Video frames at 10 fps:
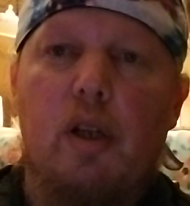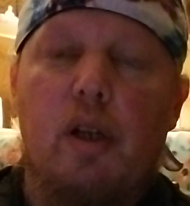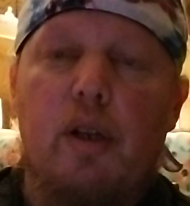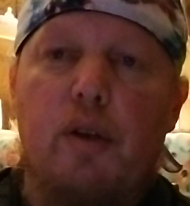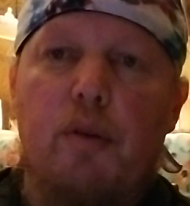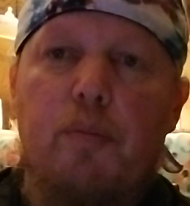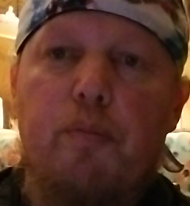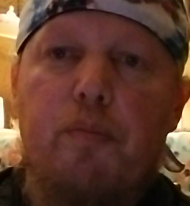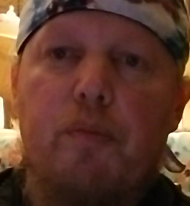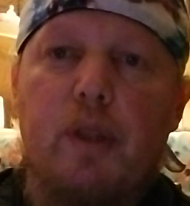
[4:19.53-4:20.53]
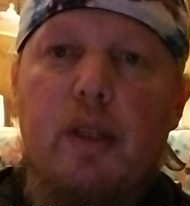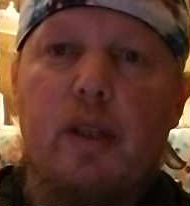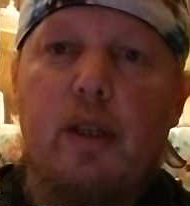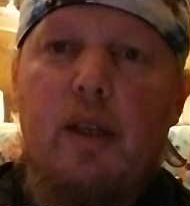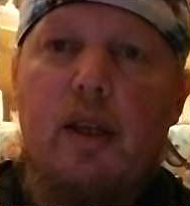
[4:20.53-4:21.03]
and
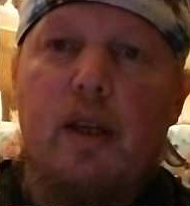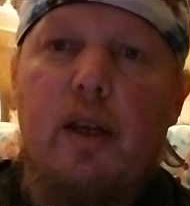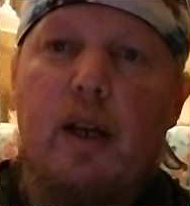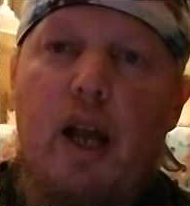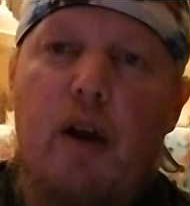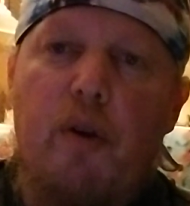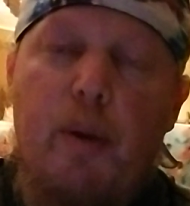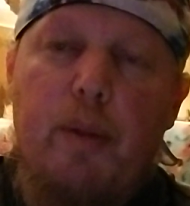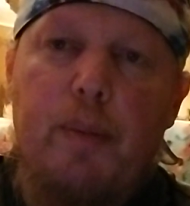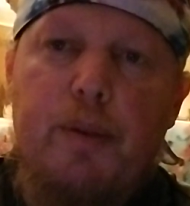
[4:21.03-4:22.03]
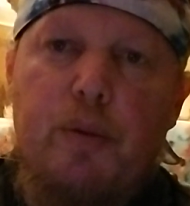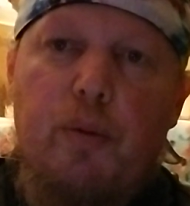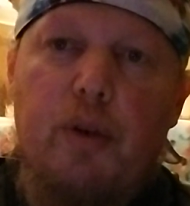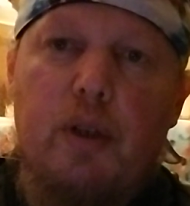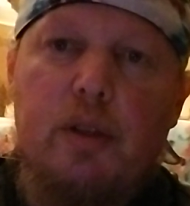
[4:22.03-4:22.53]
how epilepsy
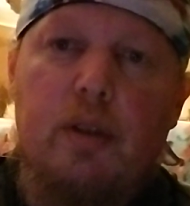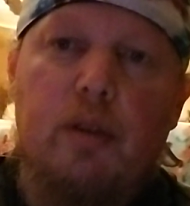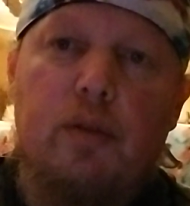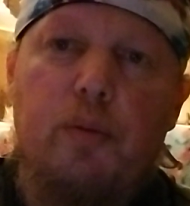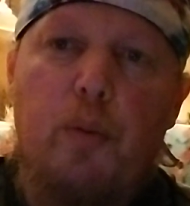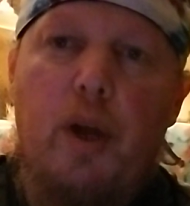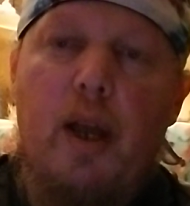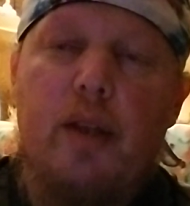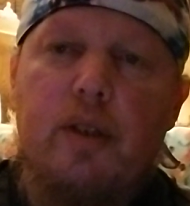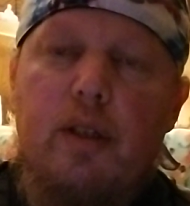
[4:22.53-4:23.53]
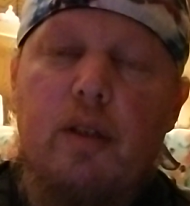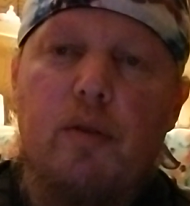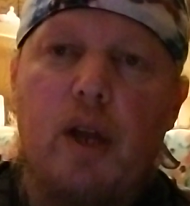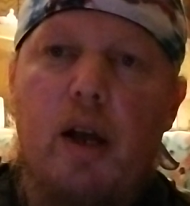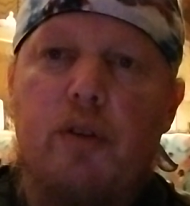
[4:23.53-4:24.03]
works and why is it, and
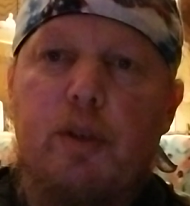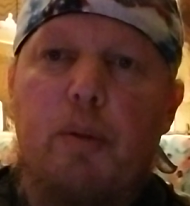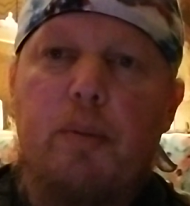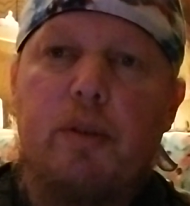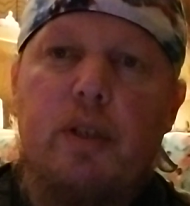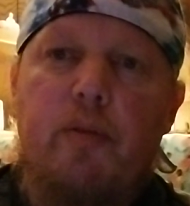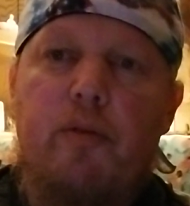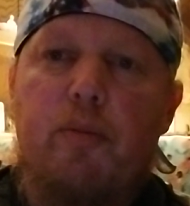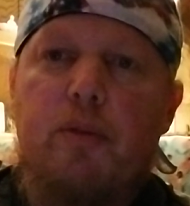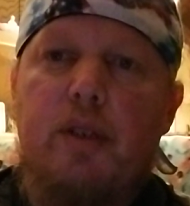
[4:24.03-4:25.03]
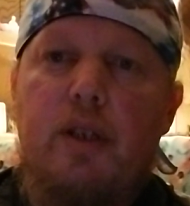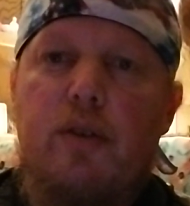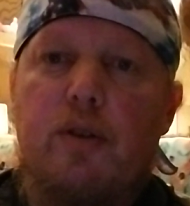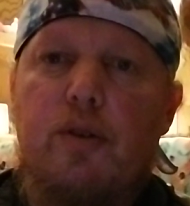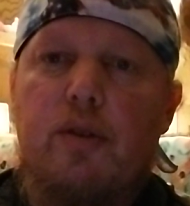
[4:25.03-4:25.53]
how is epilepsy different from
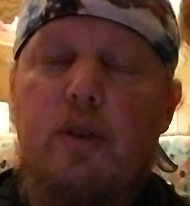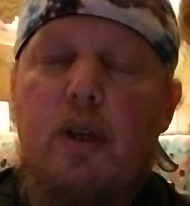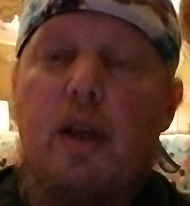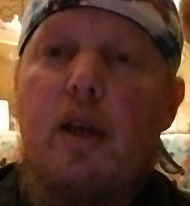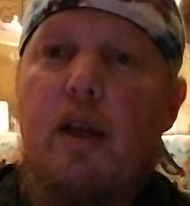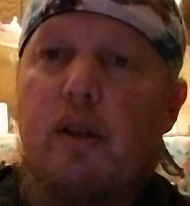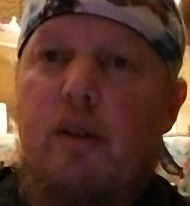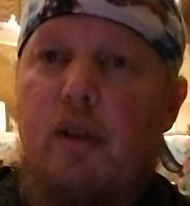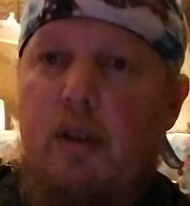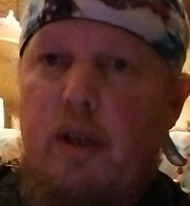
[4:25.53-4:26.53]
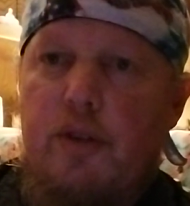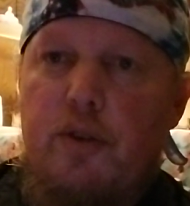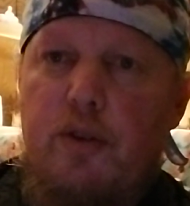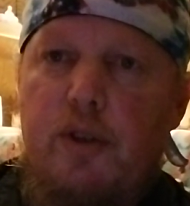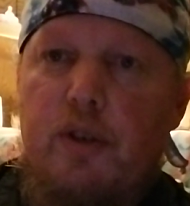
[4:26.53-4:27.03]
seizures. Yes, there
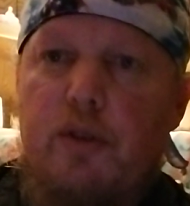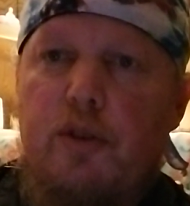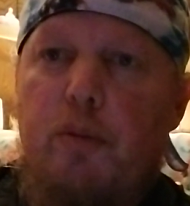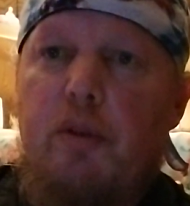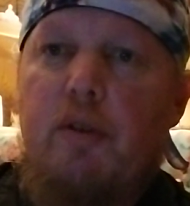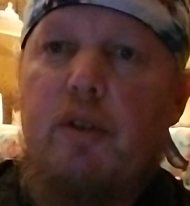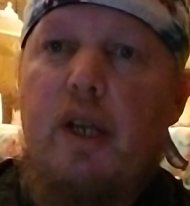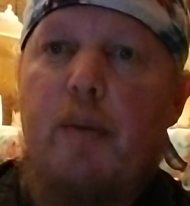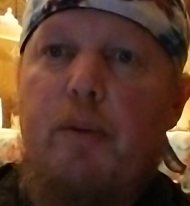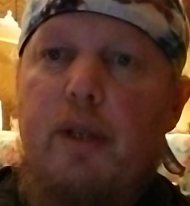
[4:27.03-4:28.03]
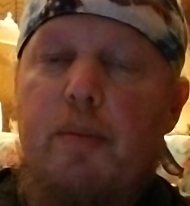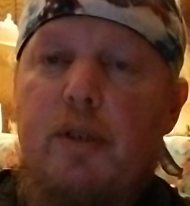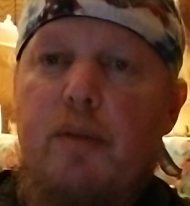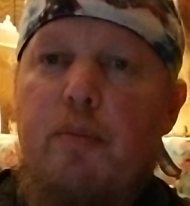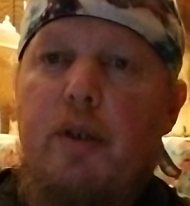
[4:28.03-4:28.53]
are seizures of
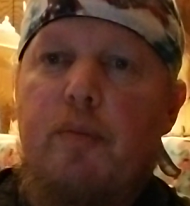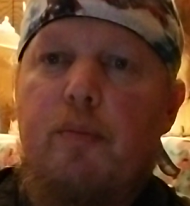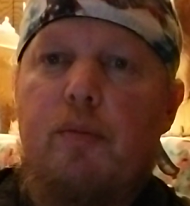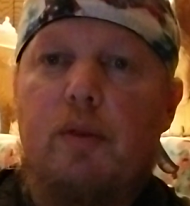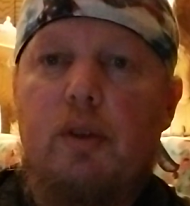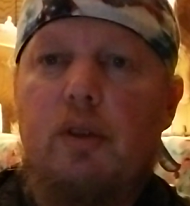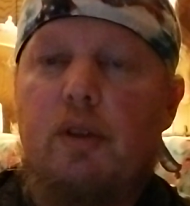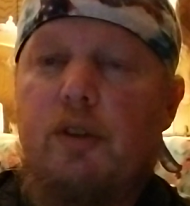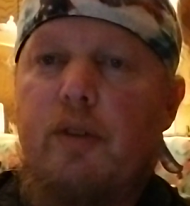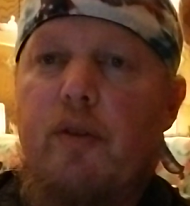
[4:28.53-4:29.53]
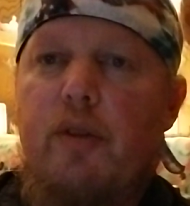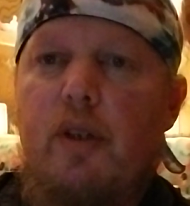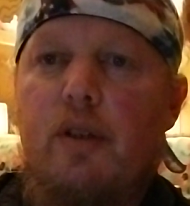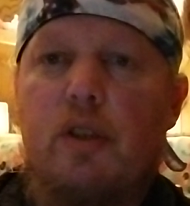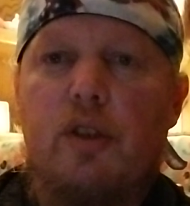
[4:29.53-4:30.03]
epilepsy, but there's different
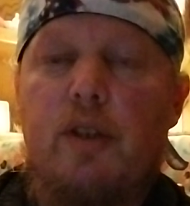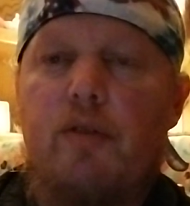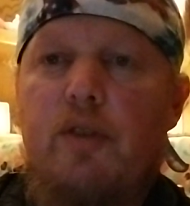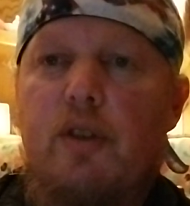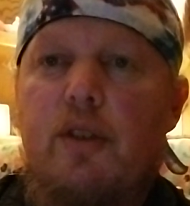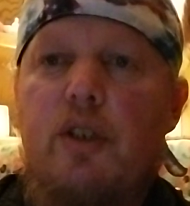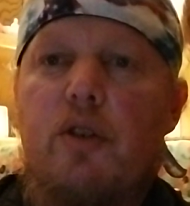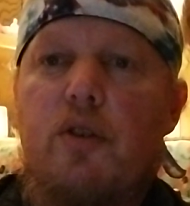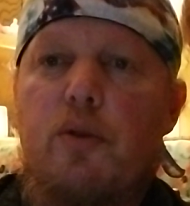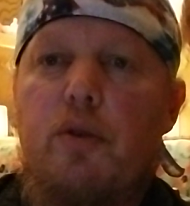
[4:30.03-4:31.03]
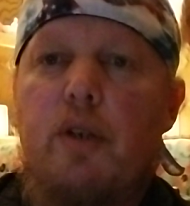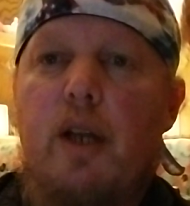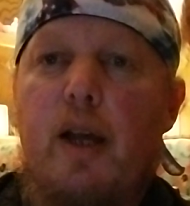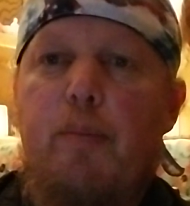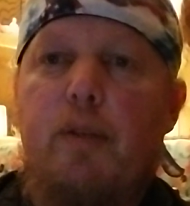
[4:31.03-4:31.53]
things. You can just have a seizure disorder,
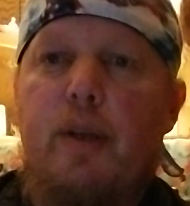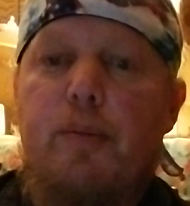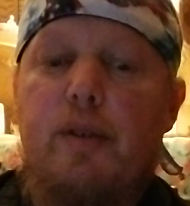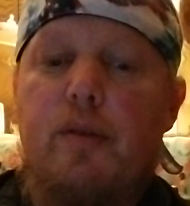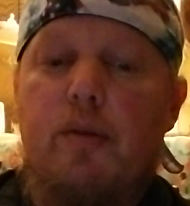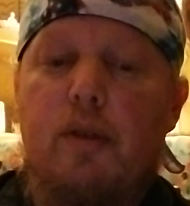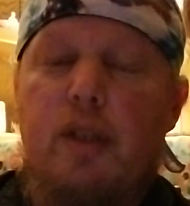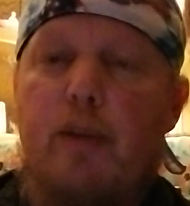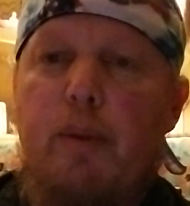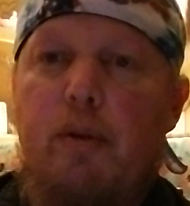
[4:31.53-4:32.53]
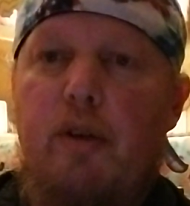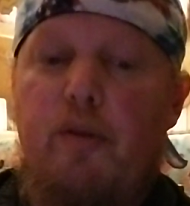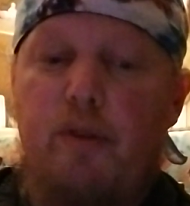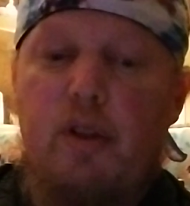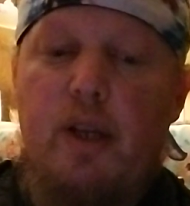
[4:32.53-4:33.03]
not epilepsy. A lot of people don't
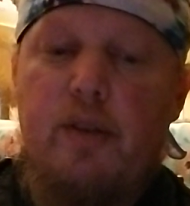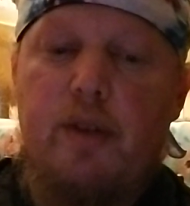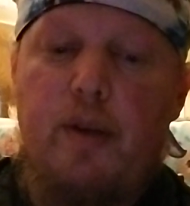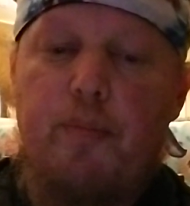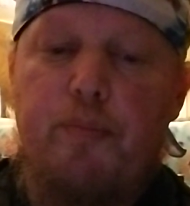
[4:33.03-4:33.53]
realize that.